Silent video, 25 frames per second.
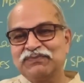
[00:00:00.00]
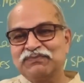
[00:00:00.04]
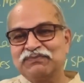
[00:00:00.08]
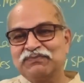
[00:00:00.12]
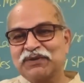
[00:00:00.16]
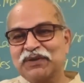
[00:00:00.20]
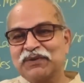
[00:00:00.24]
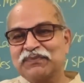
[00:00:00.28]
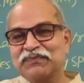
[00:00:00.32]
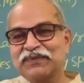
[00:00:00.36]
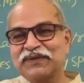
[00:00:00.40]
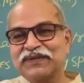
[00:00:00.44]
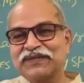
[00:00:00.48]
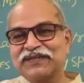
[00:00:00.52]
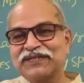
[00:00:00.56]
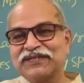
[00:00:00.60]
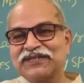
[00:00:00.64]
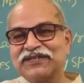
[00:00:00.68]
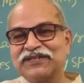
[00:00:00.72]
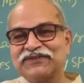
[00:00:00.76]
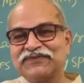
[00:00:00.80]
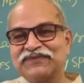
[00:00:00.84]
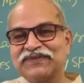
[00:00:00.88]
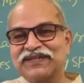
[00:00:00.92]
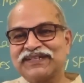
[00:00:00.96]

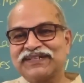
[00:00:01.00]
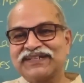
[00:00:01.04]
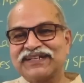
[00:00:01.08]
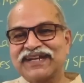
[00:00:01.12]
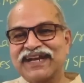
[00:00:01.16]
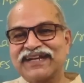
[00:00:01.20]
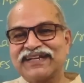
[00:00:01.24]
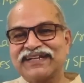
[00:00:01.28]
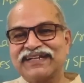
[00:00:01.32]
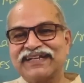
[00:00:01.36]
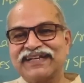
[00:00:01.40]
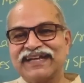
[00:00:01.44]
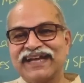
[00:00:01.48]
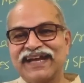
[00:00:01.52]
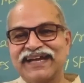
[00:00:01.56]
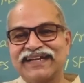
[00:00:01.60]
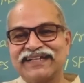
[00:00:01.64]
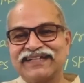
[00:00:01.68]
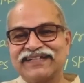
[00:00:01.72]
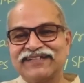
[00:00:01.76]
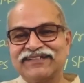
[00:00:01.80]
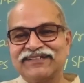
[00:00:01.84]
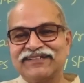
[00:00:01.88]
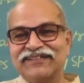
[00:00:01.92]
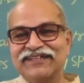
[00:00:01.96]
property of attracting
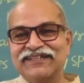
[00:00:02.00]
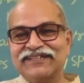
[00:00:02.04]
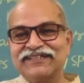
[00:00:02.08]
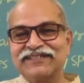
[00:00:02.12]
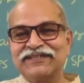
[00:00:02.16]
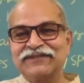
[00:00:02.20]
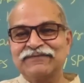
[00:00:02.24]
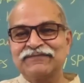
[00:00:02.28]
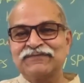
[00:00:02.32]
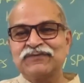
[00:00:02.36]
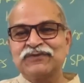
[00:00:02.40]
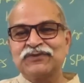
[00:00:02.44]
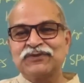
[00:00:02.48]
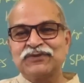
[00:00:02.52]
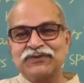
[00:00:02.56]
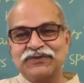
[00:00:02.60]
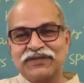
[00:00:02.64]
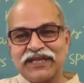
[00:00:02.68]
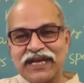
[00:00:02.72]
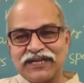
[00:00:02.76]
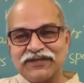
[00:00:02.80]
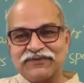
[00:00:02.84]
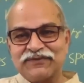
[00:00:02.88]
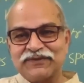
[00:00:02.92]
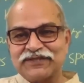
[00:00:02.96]
iron things. So
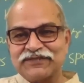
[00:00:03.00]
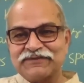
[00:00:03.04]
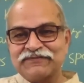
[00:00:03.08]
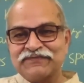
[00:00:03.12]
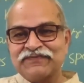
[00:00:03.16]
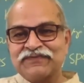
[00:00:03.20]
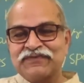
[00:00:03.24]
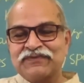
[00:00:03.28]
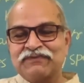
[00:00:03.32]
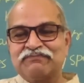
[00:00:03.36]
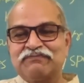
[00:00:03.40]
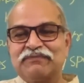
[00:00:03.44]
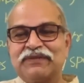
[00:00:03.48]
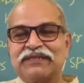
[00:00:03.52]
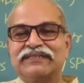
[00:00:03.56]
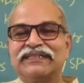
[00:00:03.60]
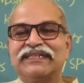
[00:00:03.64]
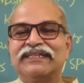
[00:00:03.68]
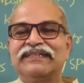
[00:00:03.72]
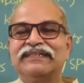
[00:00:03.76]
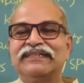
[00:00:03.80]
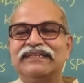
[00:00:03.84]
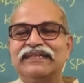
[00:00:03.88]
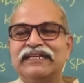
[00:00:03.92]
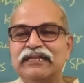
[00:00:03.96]
that was. But
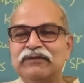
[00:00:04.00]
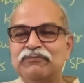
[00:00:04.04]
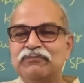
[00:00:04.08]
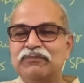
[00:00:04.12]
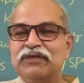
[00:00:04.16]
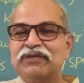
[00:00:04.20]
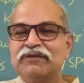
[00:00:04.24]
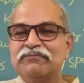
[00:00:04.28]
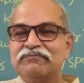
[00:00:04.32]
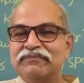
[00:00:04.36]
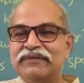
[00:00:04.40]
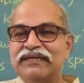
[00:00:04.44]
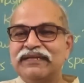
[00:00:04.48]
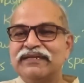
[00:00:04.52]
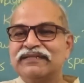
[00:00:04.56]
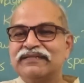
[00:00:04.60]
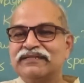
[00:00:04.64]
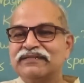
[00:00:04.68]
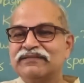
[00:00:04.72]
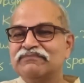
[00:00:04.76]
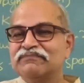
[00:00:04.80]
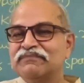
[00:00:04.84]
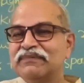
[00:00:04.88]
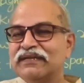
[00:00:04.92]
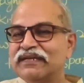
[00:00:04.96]
then Gilbert
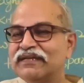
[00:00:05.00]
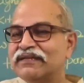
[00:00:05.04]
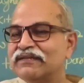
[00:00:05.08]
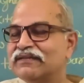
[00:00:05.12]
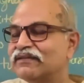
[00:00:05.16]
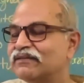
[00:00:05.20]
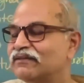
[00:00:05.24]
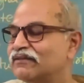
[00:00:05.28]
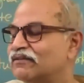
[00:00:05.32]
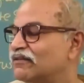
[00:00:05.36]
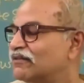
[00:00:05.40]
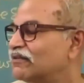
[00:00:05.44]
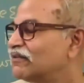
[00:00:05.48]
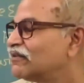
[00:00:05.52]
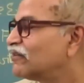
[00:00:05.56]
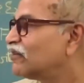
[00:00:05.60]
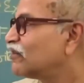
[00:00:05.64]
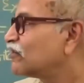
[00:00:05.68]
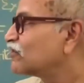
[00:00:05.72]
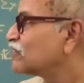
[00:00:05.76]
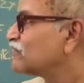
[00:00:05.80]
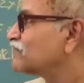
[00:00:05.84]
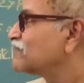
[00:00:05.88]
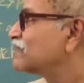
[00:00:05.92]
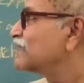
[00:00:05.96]
made a
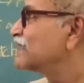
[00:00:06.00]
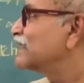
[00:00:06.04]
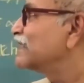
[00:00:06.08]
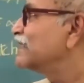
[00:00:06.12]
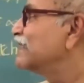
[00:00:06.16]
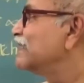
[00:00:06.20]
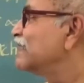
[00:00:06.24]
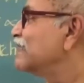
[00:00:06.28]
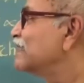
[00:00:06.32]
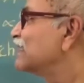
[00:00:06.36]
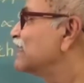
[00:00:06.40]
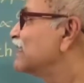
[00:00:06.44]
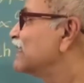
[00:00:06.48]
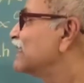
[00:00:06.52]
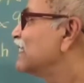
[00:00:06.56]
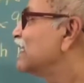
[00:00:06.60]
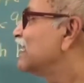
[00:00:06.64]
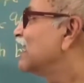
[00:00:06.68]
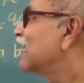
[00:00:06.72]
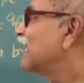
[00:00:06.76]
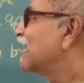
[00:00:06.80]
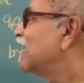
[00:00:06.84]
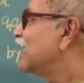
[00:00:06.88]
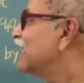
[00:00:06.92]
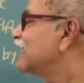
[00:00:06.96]
lot of studies,
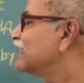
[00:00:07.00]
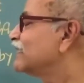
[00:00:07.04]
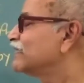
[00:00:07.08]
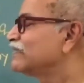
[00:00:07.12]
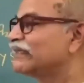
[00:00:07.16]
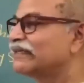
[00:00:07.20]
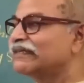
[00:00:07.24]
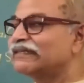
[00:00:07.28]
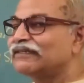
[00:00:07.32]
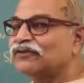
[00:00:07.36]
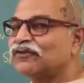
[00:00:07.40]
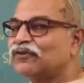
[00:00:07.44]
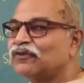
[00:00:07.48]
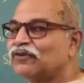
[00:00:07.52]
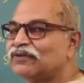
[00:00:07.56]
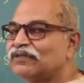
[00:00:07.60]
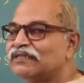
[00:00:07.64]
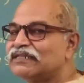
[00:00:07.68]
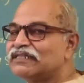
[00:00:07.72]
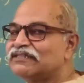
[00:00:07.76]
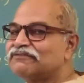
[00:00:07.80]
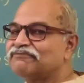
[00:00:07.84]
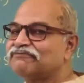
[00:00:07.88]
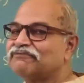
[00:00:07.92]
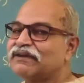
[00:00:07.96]
and then all
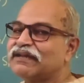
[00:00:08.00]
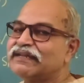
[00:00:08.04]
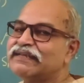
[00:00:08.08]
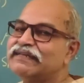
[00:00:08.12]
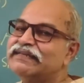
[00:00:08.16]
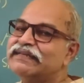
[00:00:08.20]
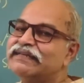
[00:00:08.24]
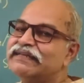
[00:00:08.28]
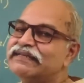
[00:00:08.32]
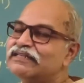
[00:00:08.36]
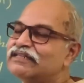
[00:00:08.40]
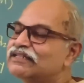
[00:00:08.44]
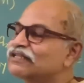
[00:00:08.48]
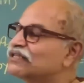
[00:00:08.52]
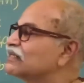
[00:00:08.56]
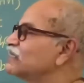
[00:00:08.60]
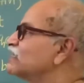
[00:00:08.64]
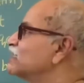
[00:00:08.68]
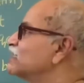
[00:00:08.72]
his findings